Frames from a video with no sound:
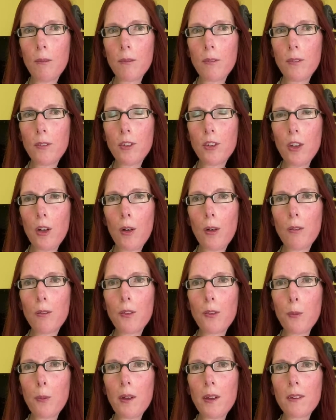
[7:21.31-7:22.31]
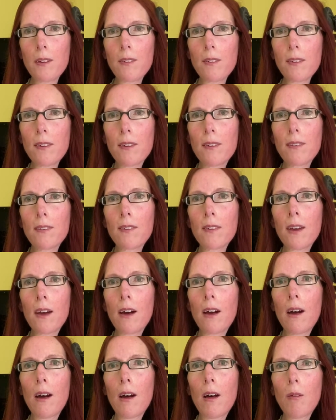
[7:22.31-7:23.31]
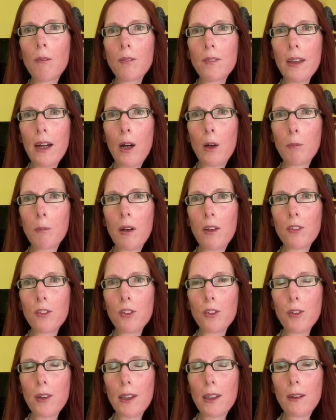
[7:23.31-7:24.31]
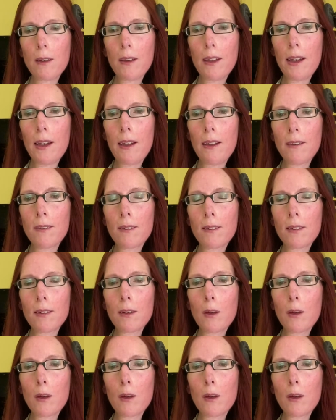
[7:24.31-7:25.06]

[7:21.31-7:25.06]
Jehovah's Witnesses down my street, and